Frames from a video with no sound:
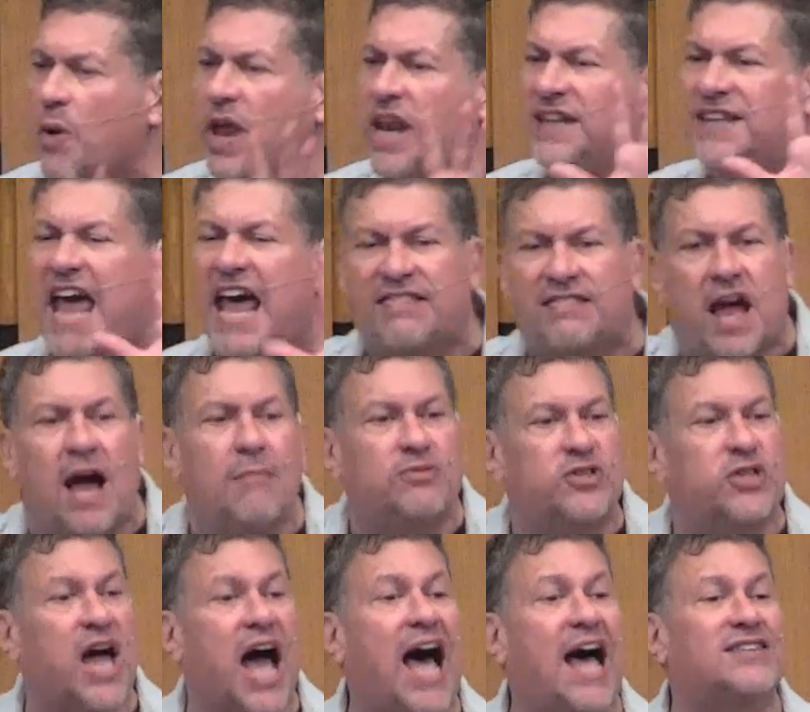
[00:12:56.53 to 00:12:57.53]
when death comes
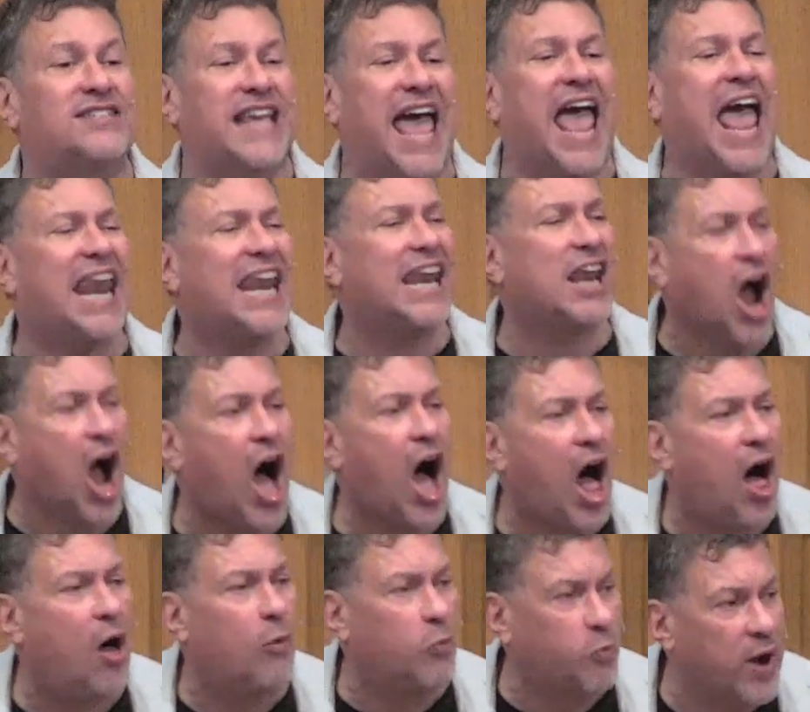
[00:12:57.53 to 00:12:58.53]
to us, and it
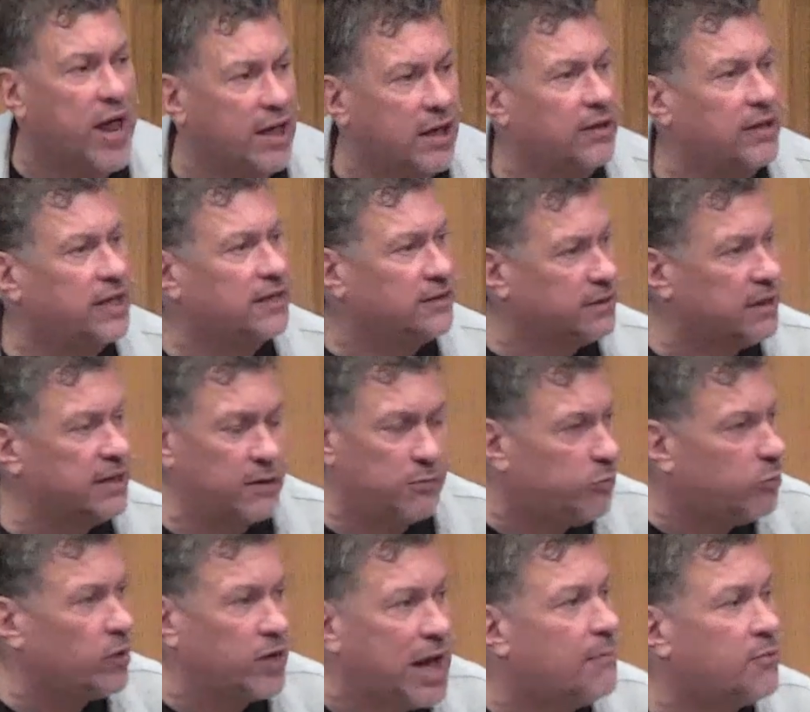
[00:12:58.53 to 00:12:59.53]
all will, it
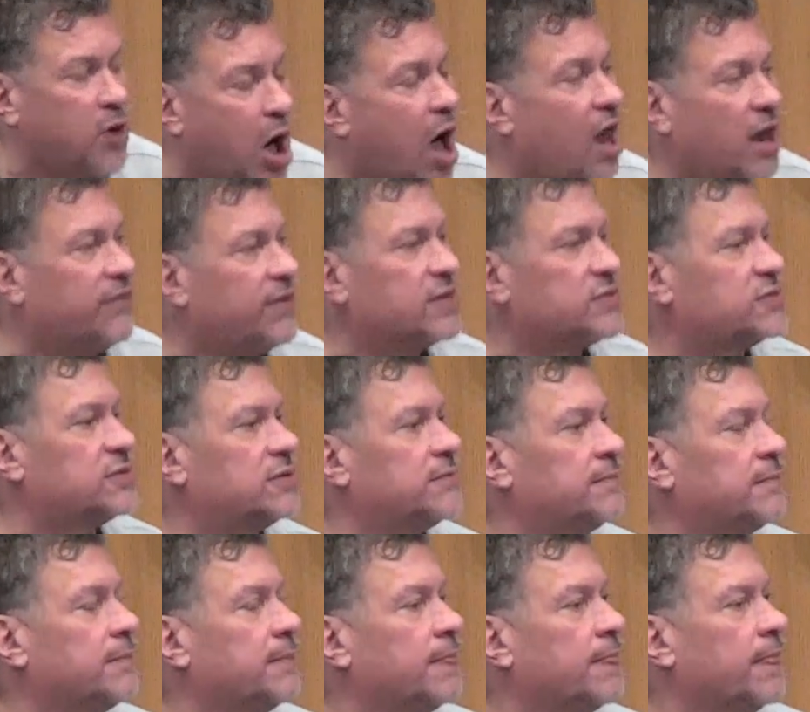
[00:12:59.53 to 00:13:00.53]
will come to all of us.
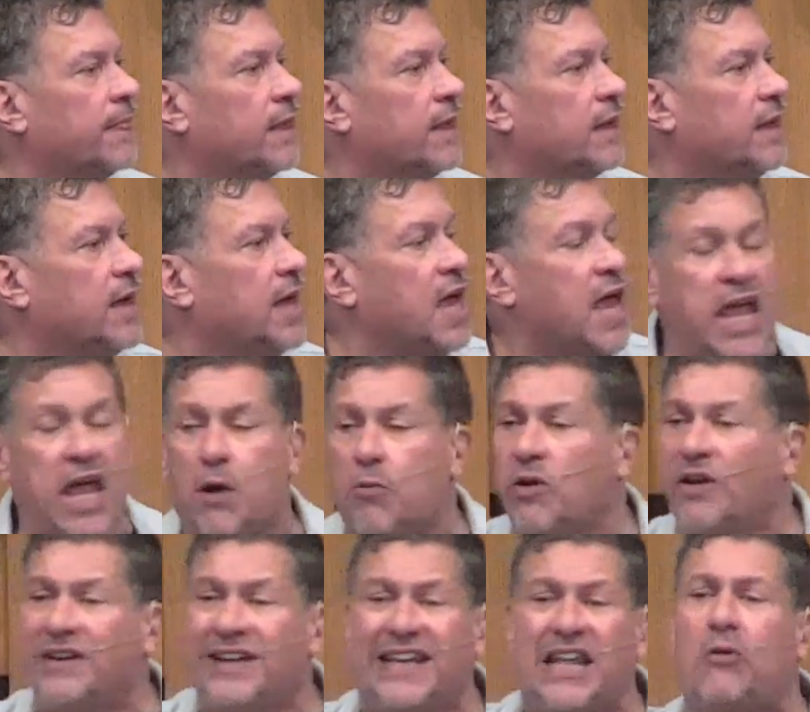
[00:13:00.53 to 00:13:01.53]
It
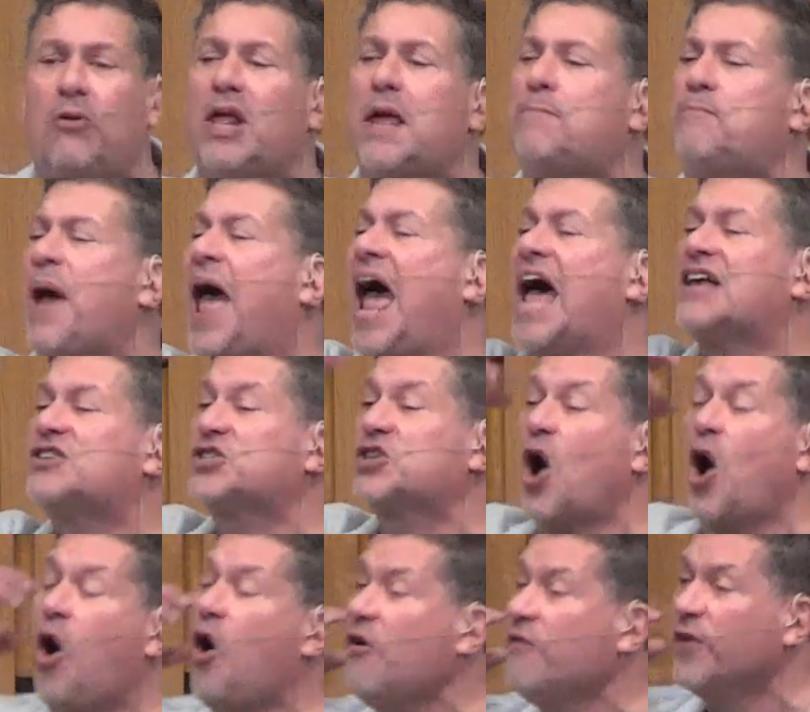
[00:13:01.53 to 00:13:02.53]
will literally pass
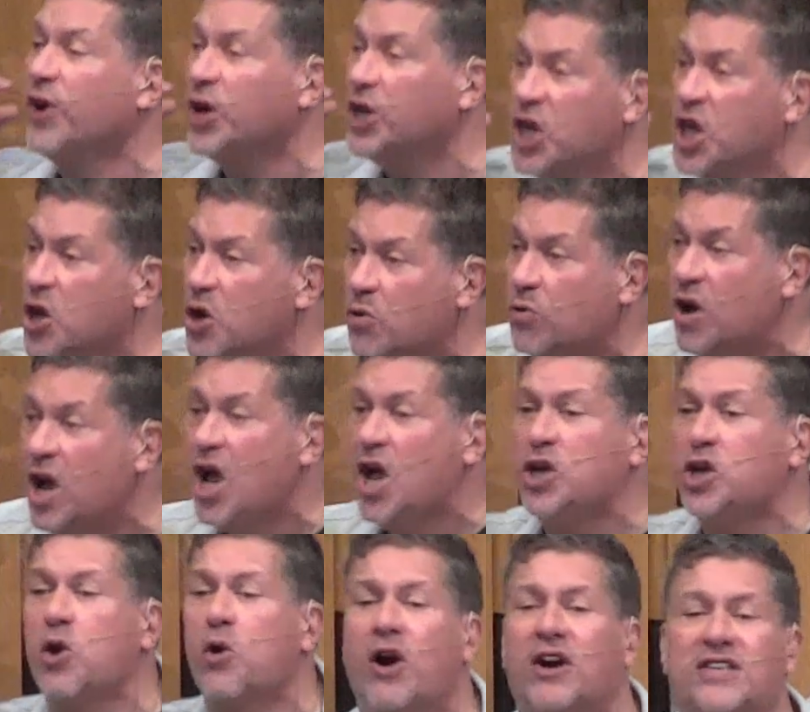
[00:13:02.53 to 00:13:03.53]
over you.
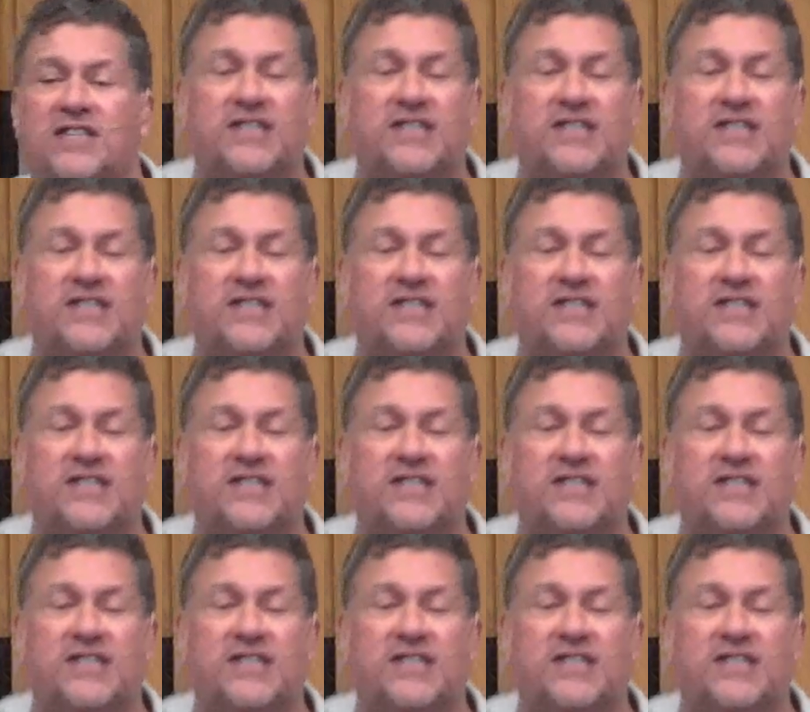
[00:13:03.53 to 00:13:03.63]
You are